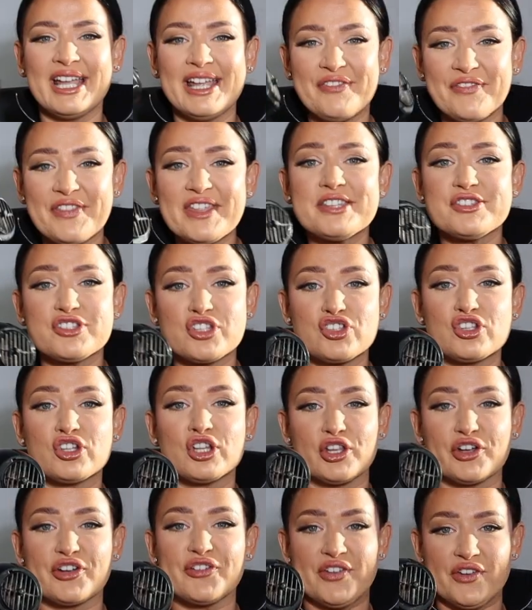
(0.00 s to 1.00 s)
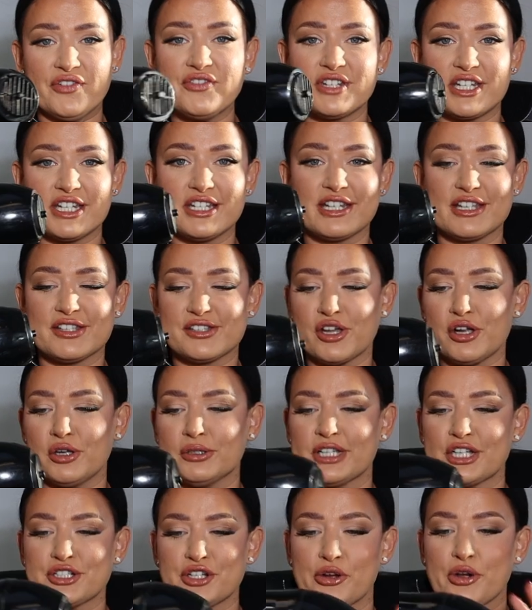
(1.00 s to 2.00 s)
If this doesn't look 15 years
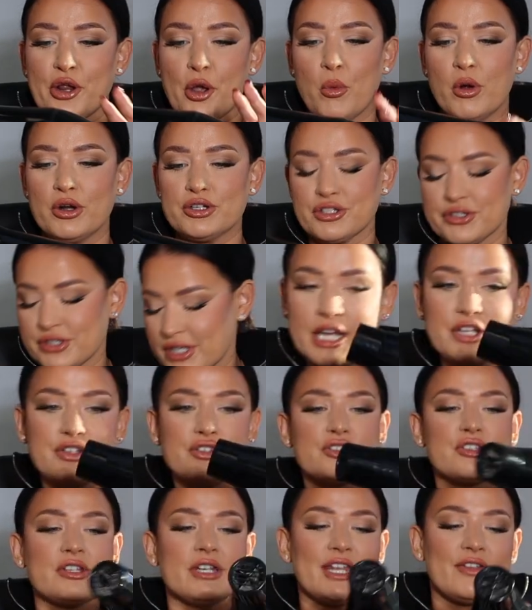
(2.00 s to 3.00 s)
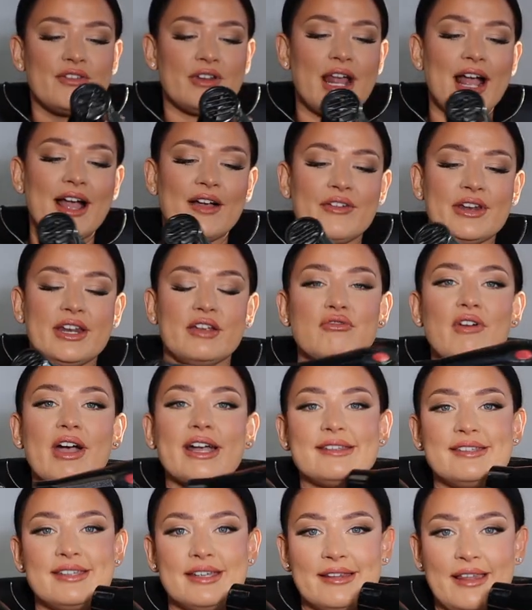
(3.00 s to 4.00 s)
old, I don't know what does. It doesn't even have any
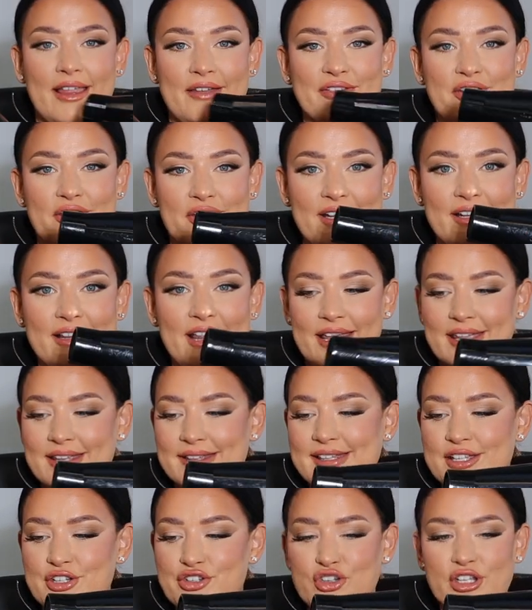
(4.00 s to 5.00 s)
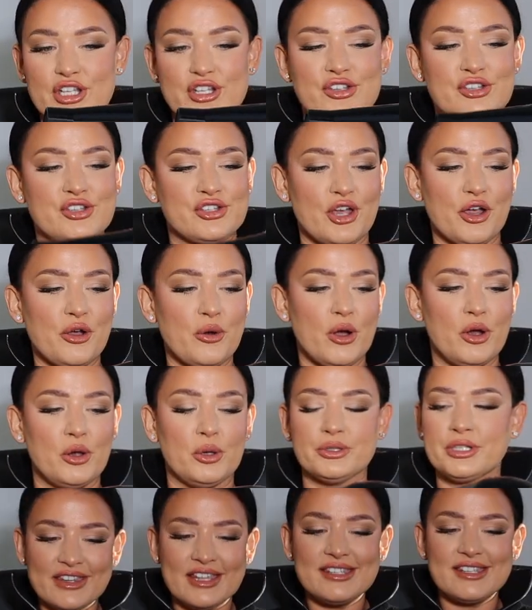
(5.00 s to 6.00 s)
writing left on it. Like, it's literally so
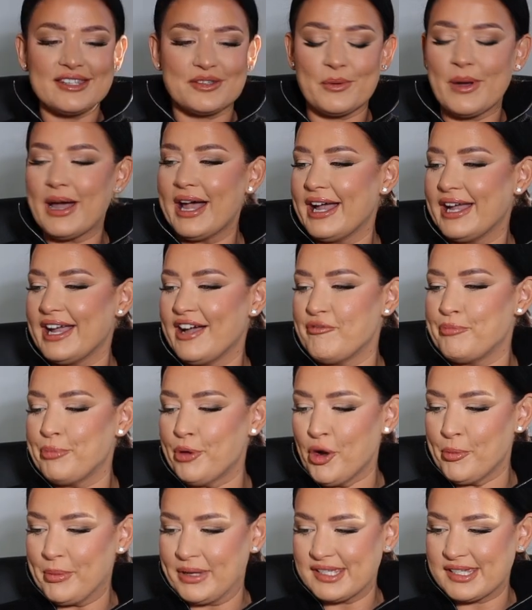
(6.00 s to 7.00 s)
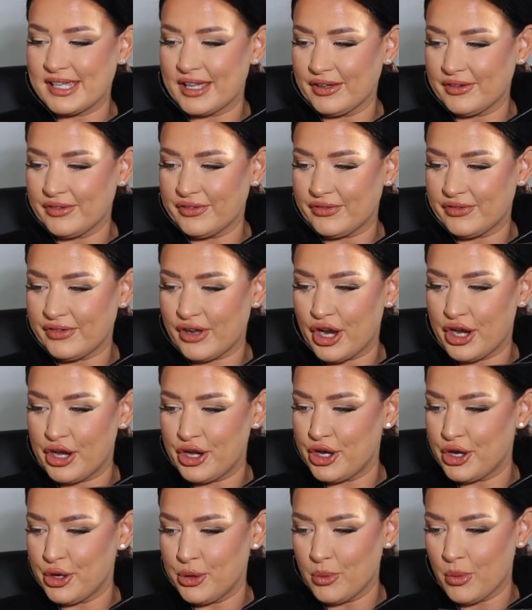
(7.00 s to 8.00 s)
old. This is why I've bought myself a
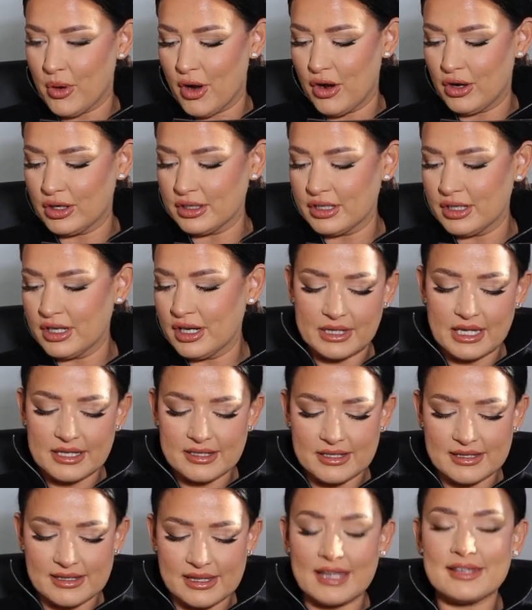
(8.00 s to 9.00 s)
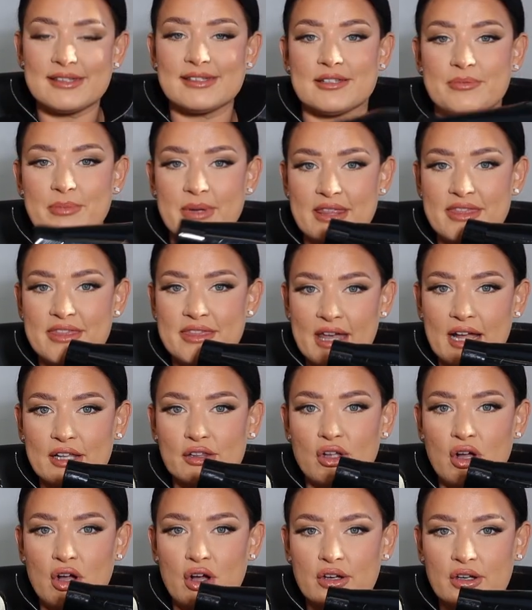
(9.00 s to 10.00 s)
new one. This has lasted me that
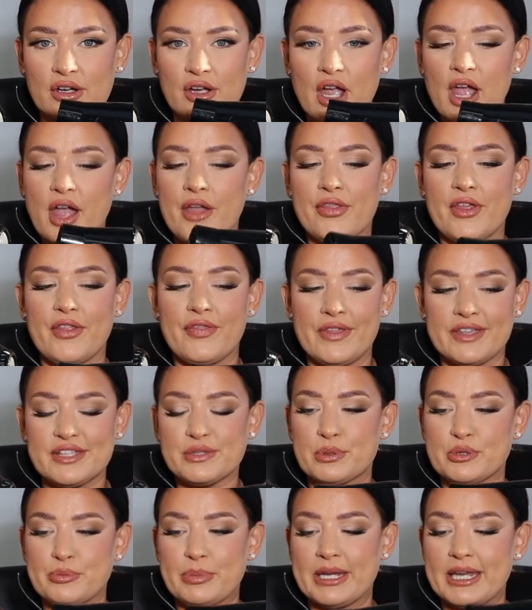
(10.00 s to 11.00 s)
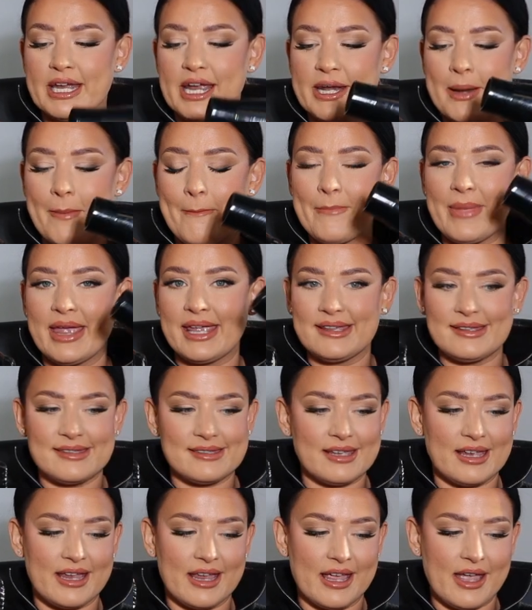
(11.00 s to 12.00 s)
long that this would be an
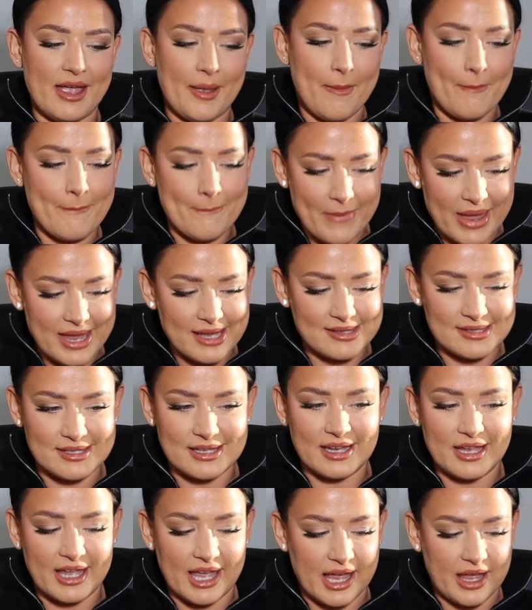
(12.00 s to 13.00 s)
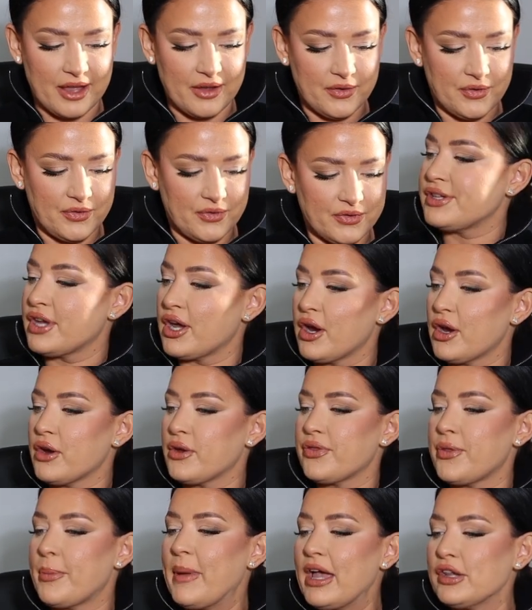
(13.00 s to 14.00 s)
amazing gift.
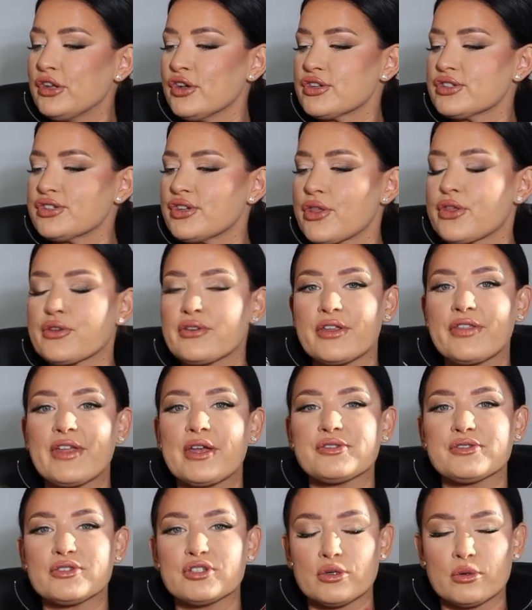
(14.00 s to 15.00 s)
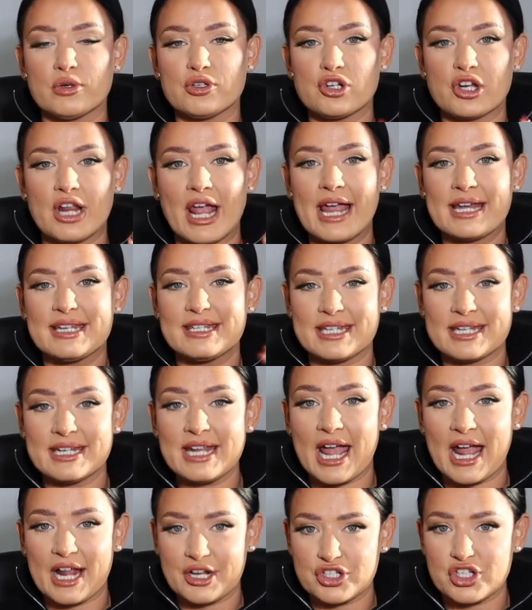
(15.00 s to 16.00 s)
So the Parlux 3200, I
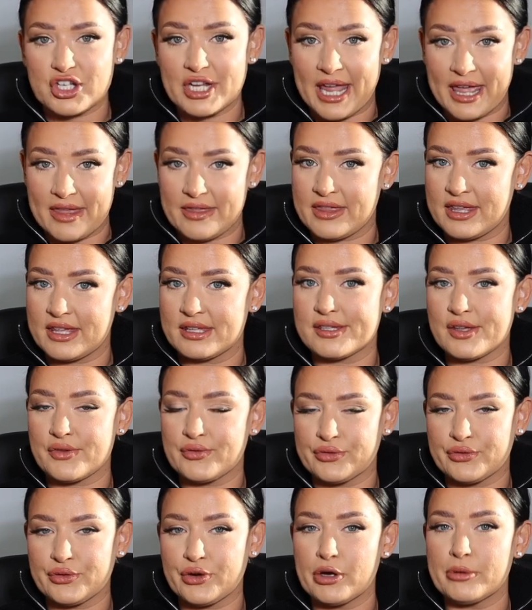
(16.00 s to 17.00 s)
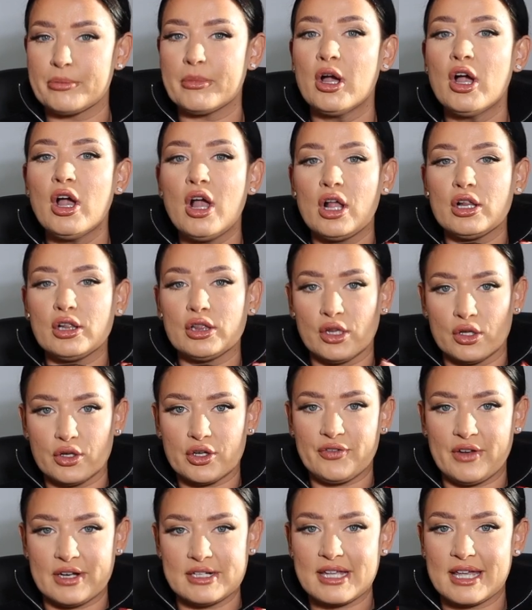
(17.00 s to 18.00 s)
did actually get this from
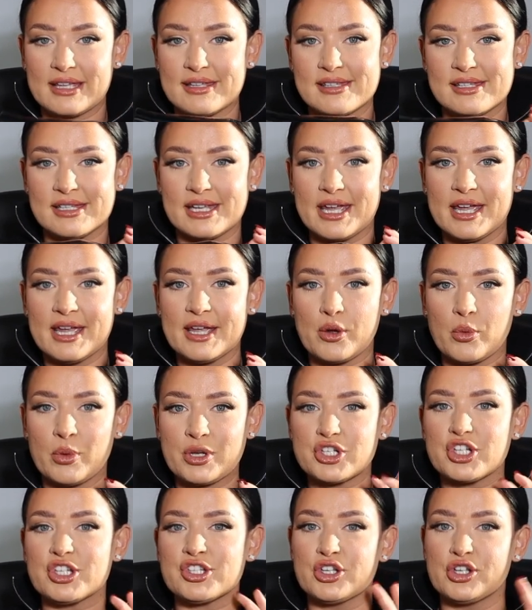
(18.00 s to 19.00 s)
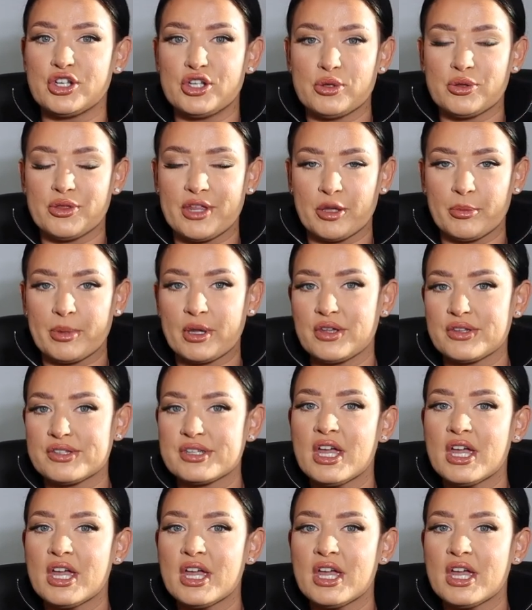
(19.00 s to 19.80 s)
LOOKFANTASTIC, which is a new thing because